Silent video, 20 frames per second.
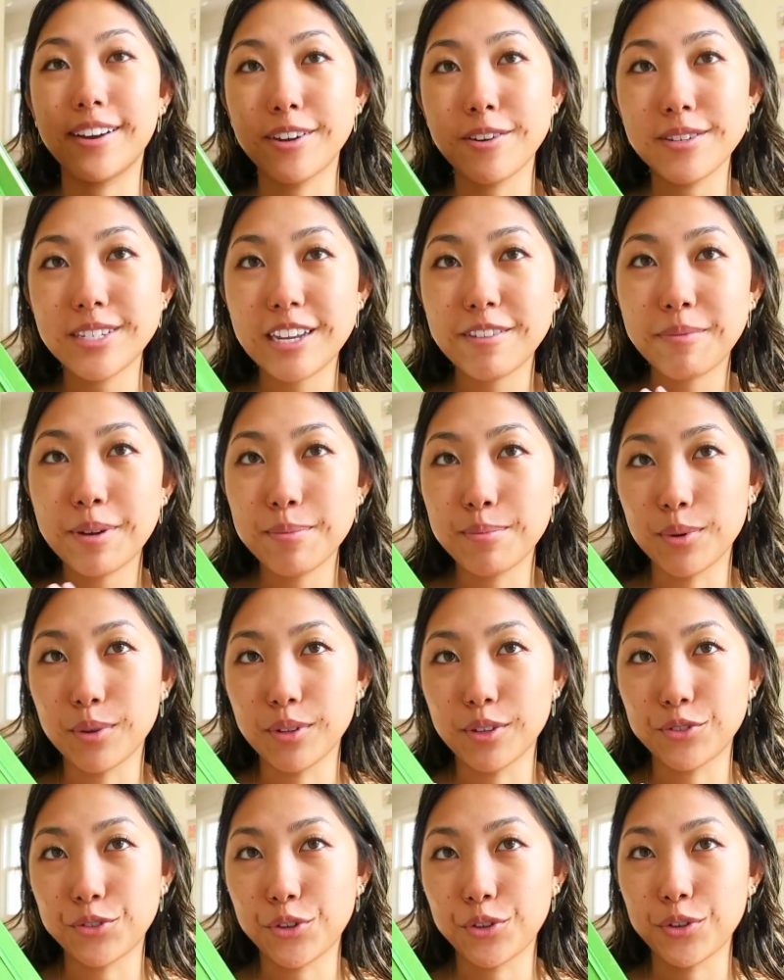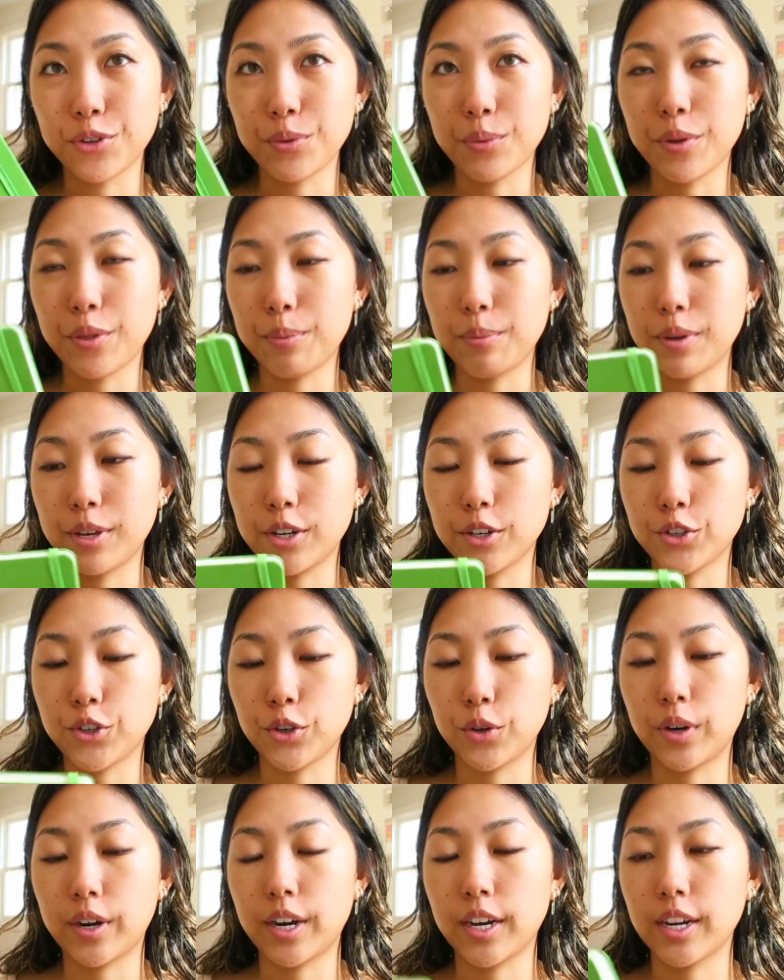I always have my bullet journal with me
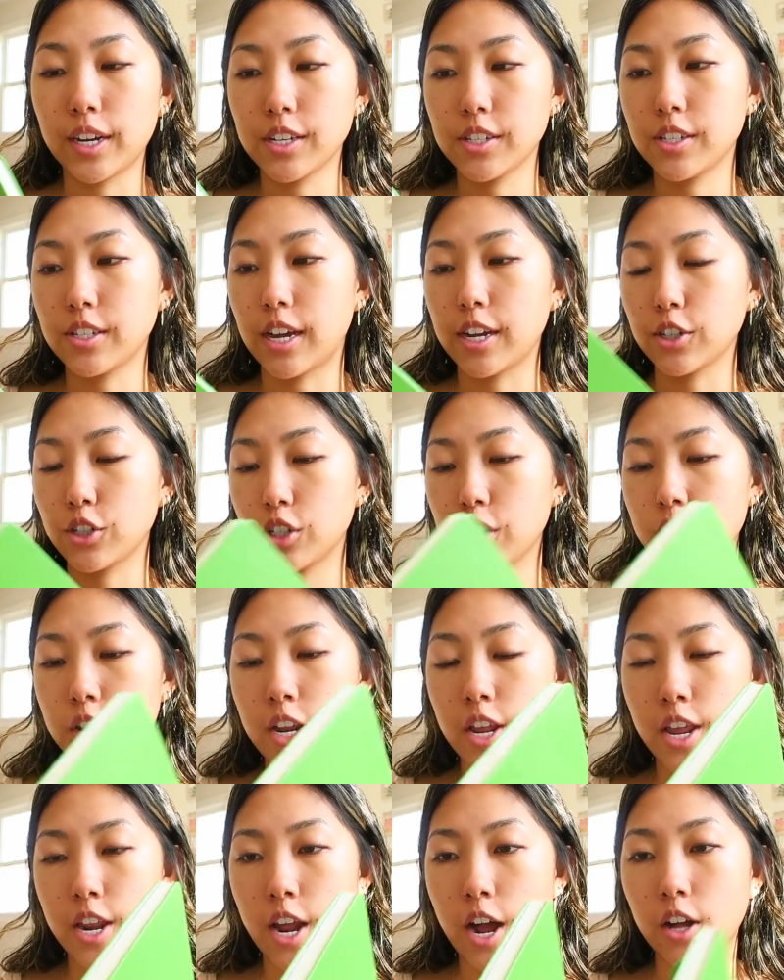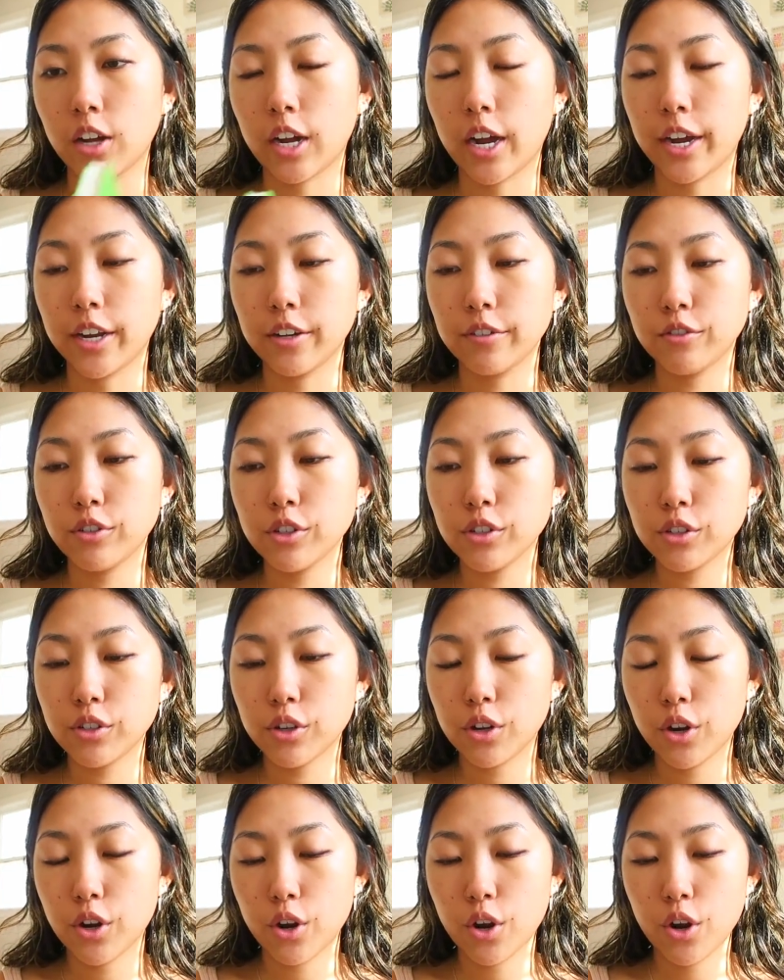during a session and I'll kind of
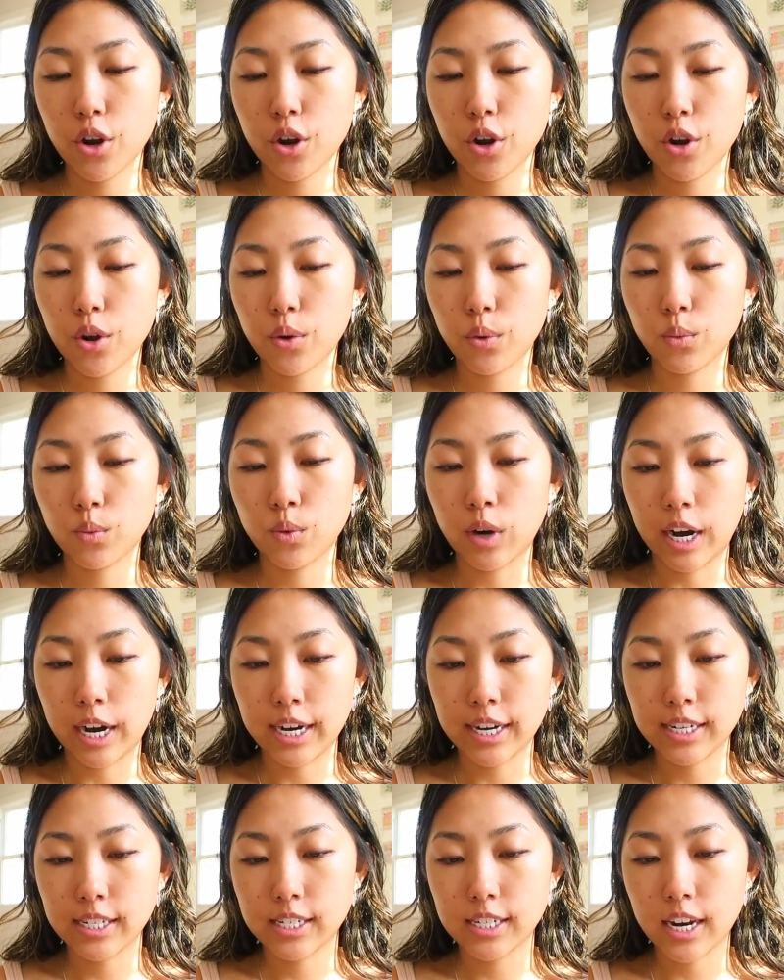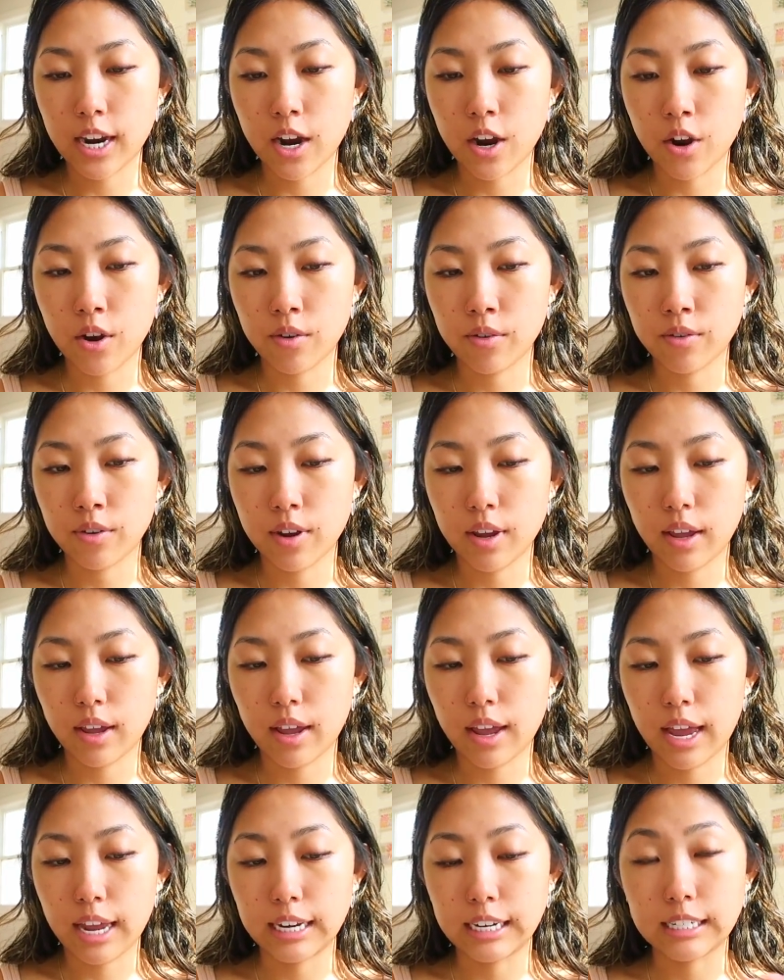just write down
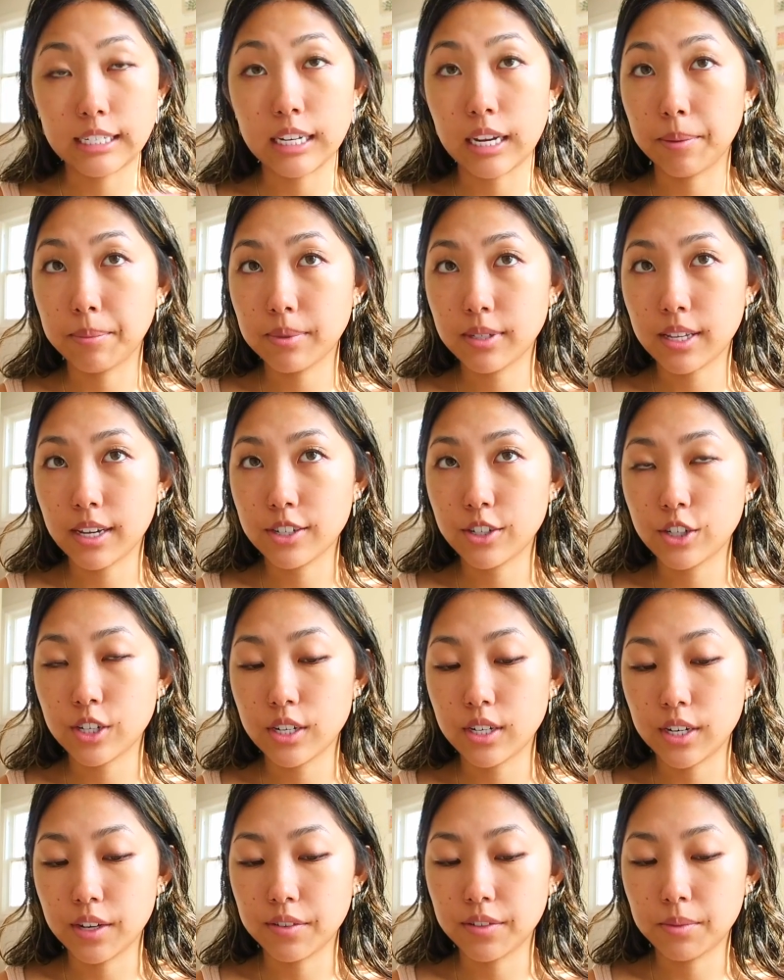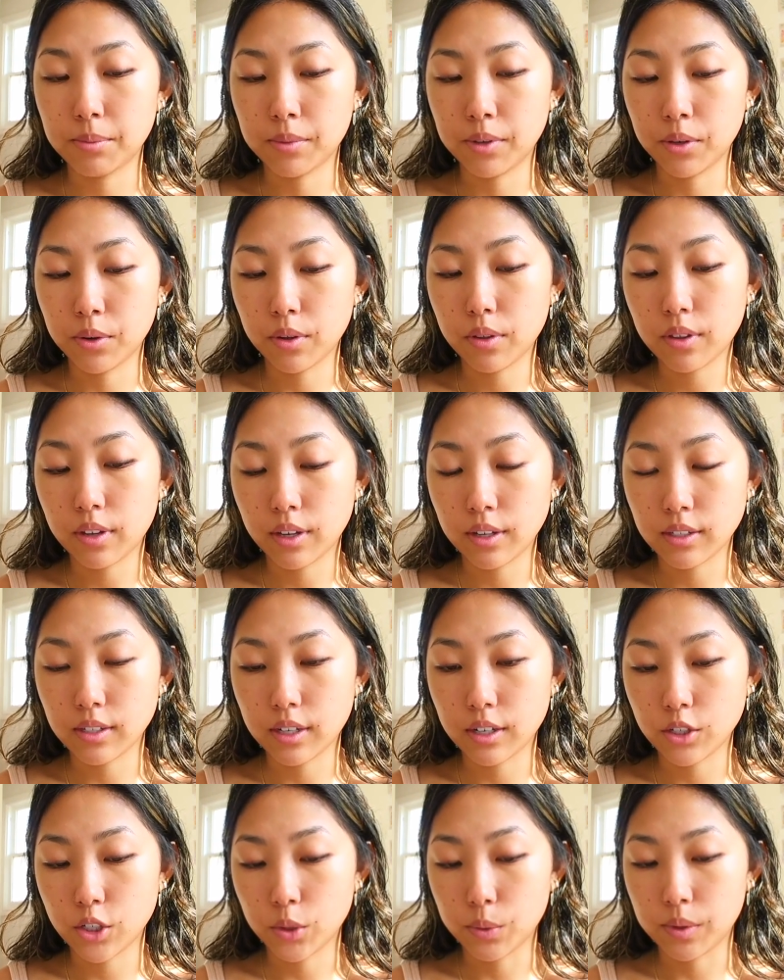any tips that she gives me or things
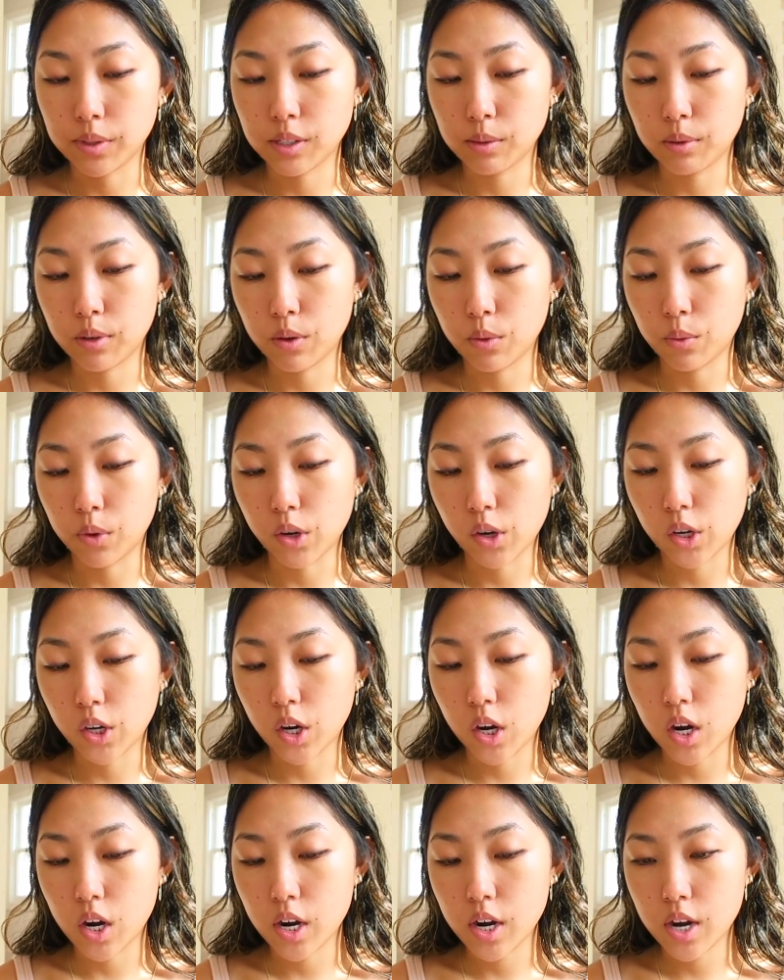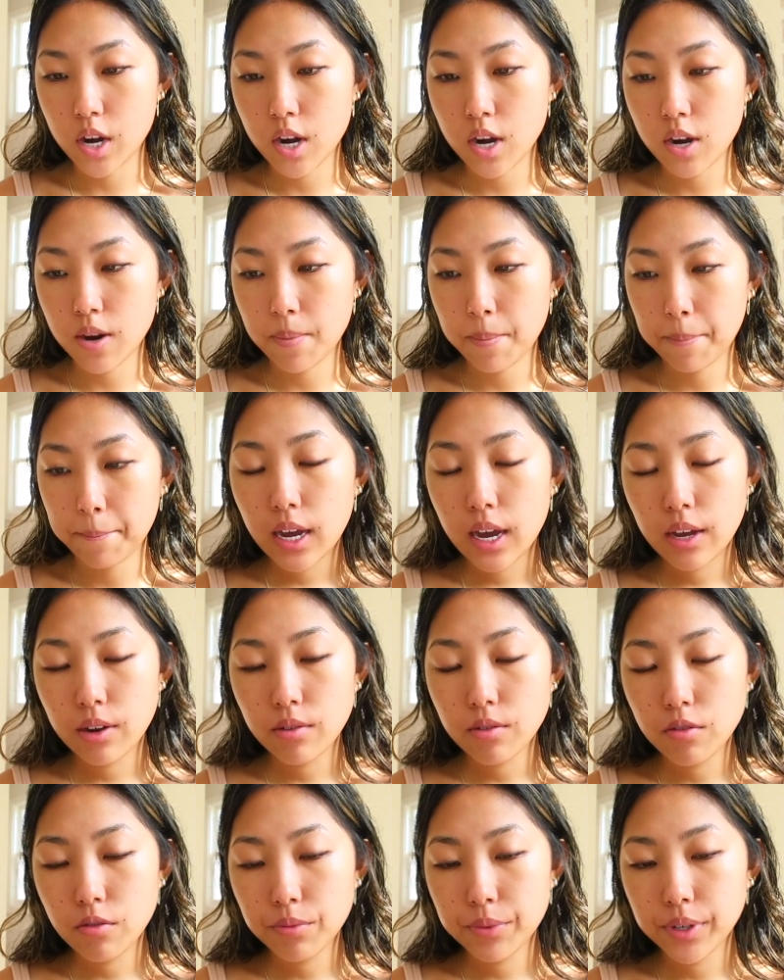that she wants me to work on. Yeah, I
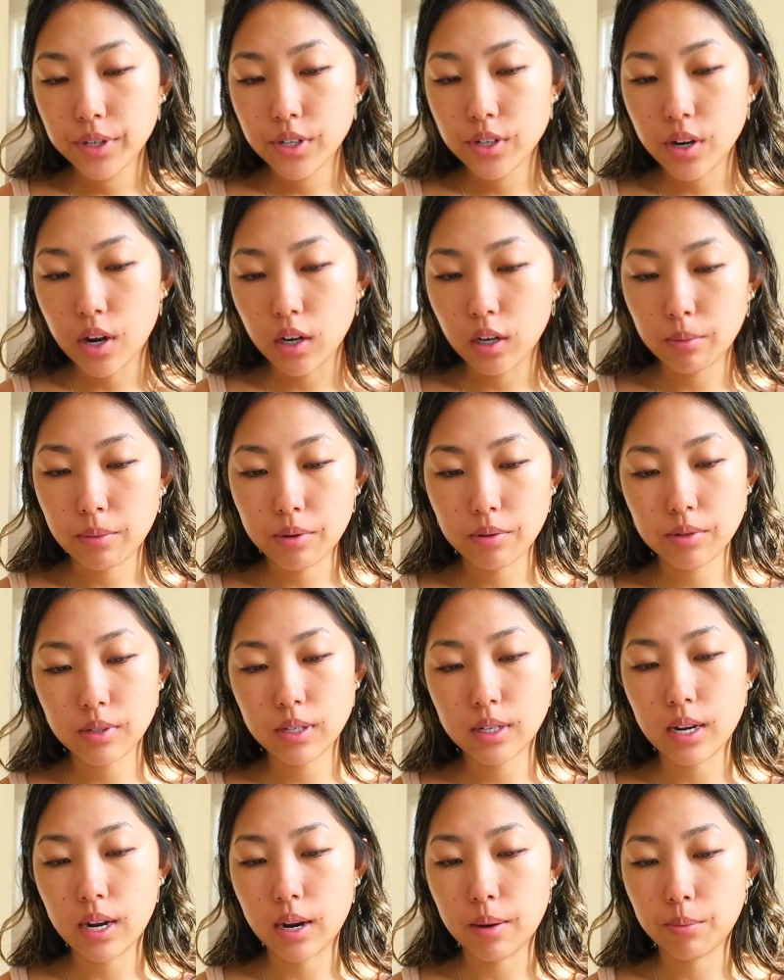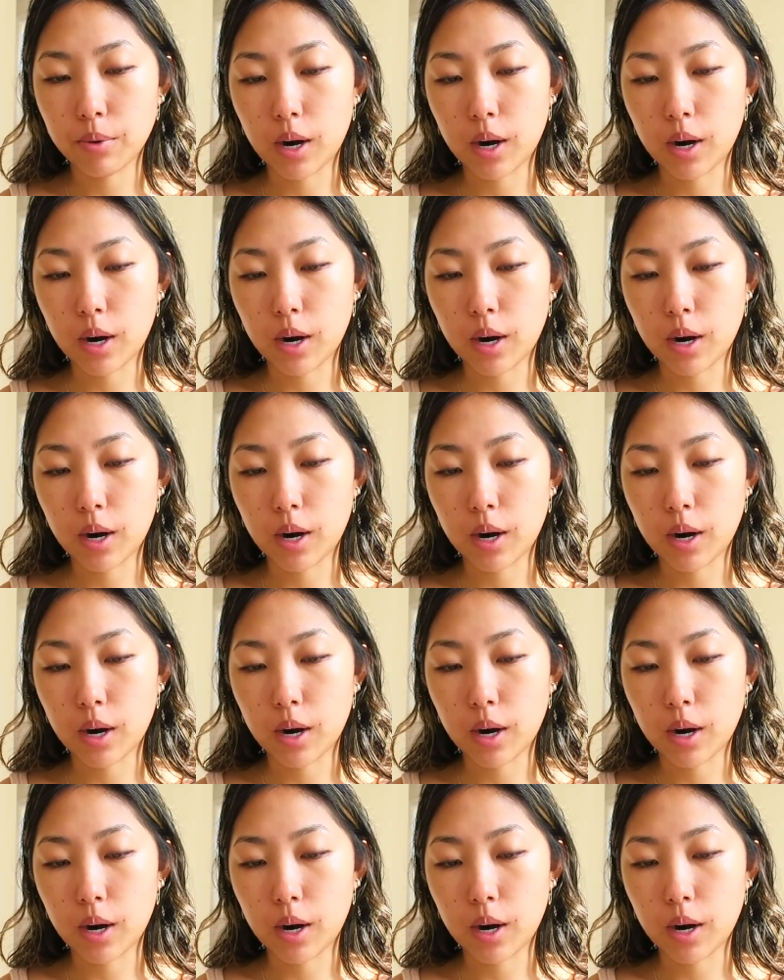don't know what we're gonna talk about today.